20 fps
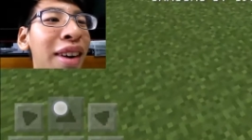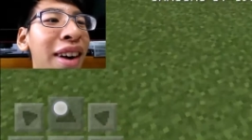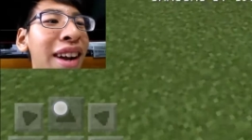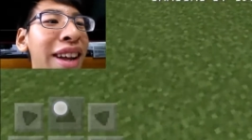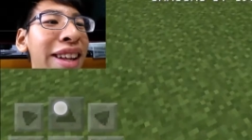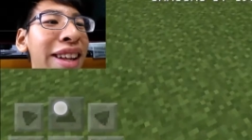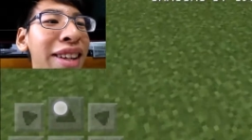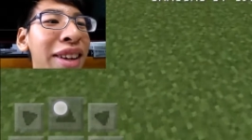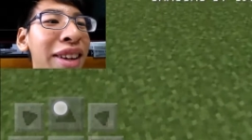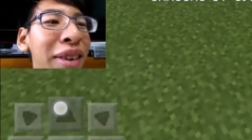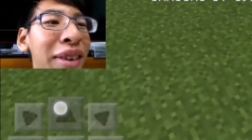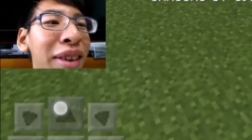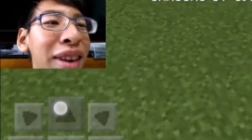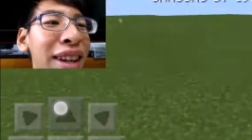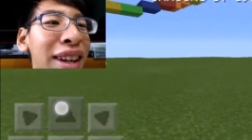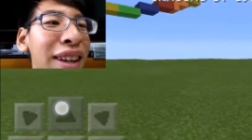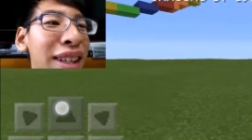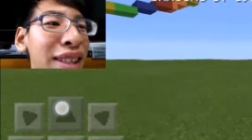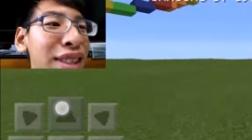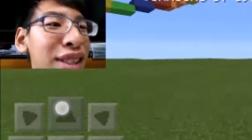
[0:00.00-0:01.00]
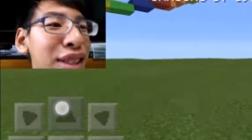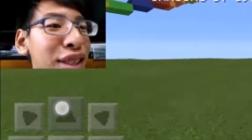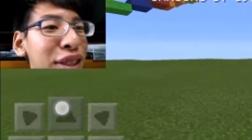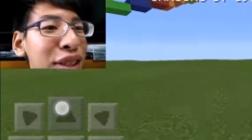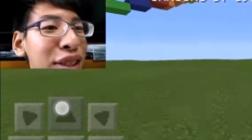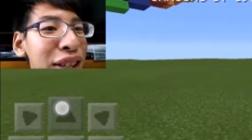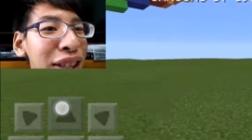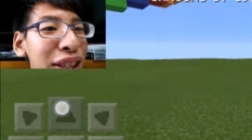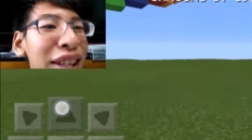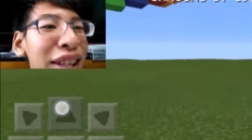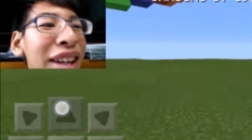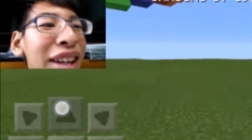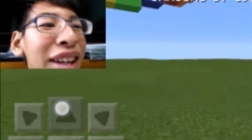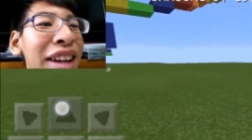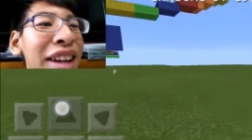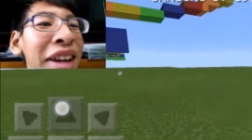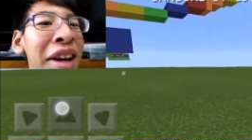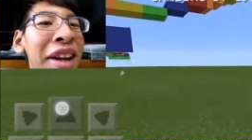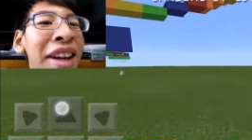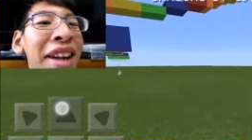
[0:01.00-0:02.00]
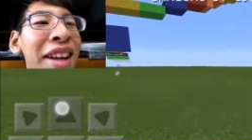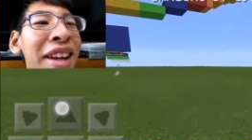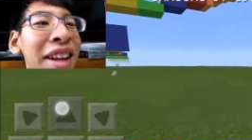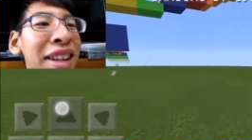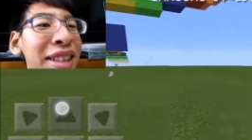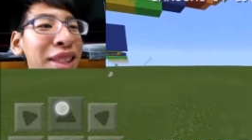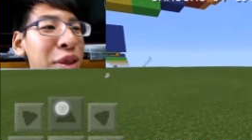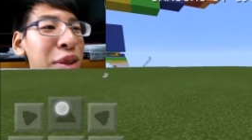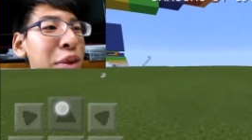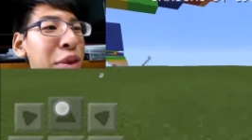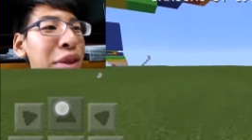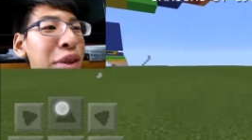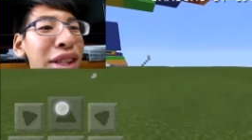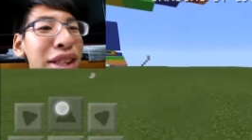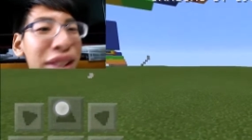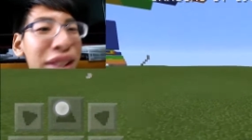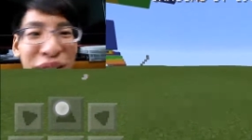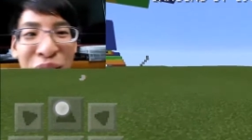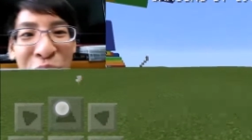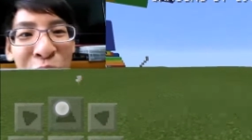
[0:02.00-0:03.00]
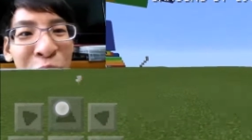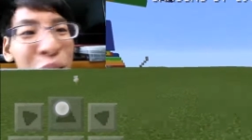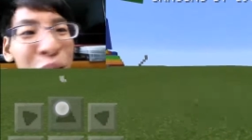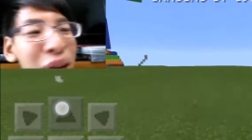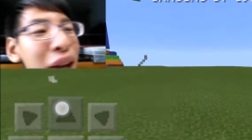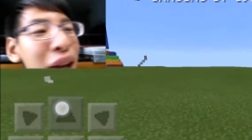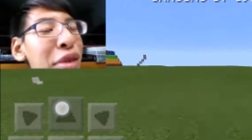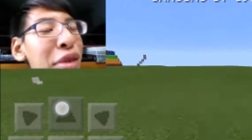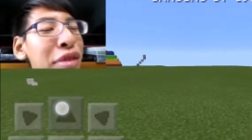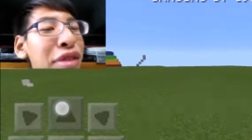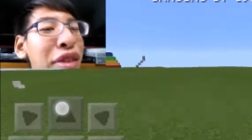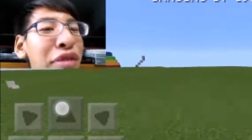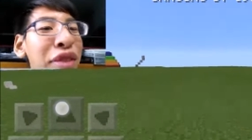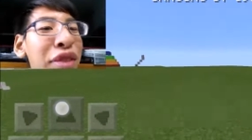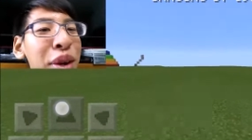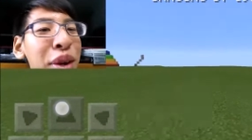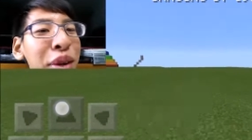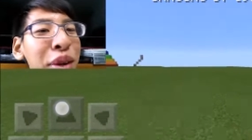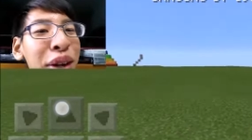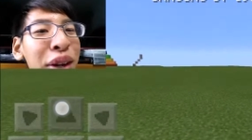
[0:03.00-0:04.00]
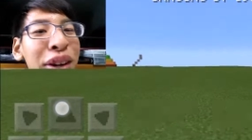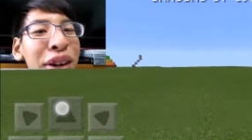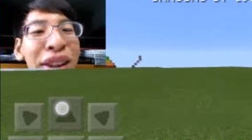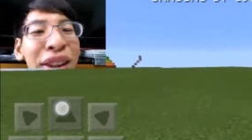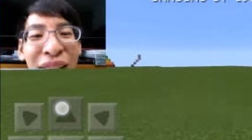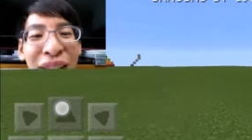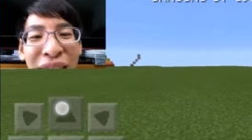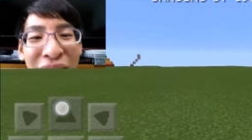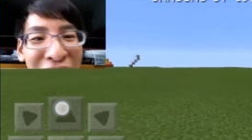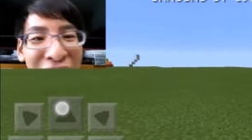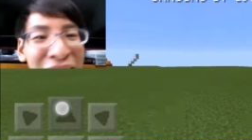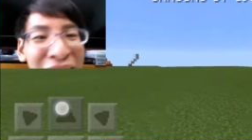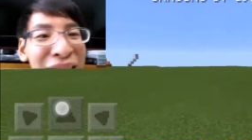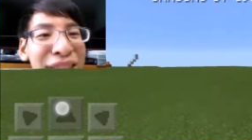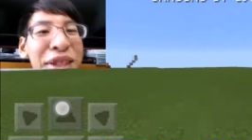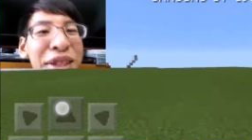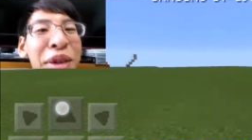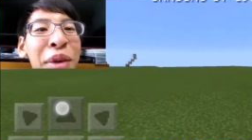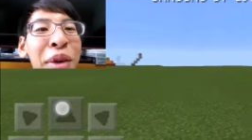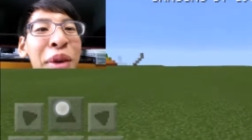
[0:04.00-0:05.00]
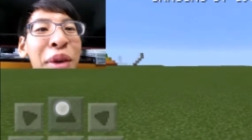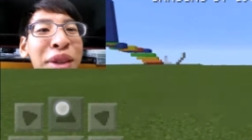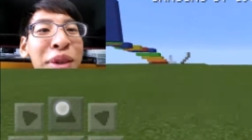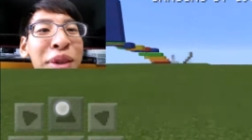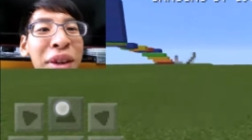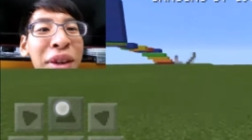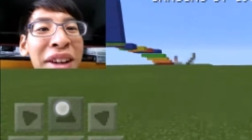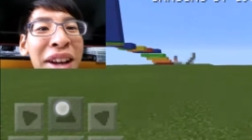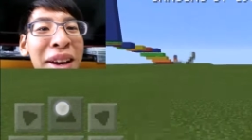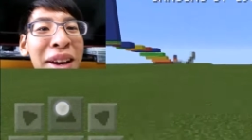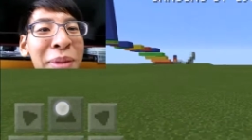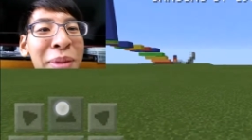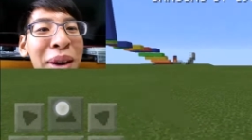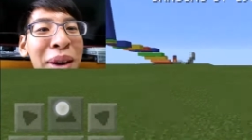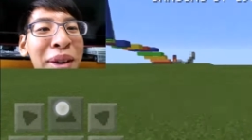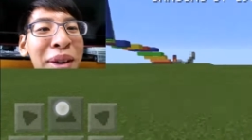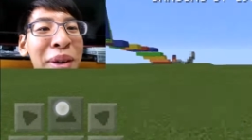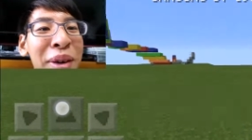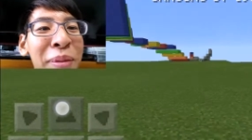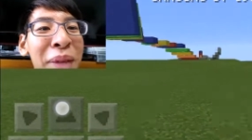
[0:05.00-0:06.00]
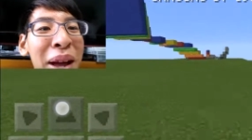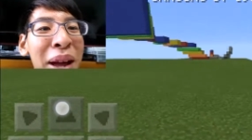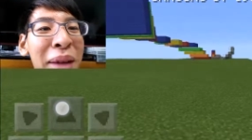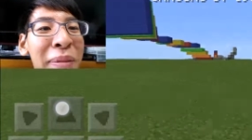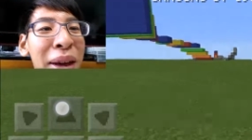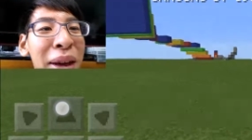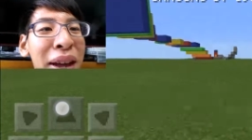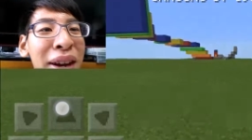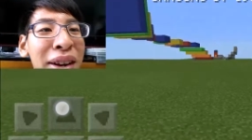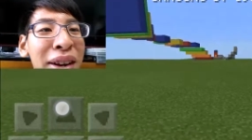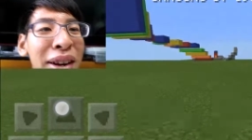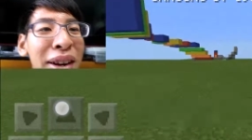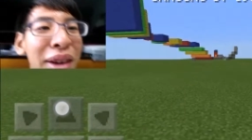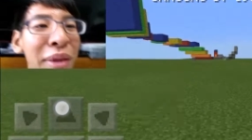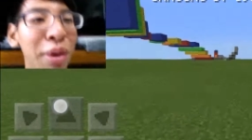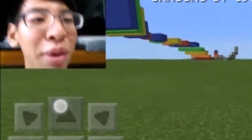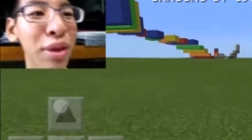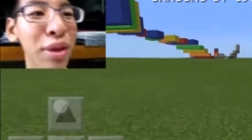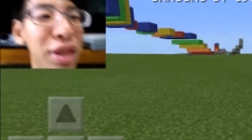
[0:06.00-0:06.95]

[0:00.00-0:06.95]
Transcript: you know what? Let's just screw this. We're done with the video here. Let's go on to another parkour map and uh, we'll see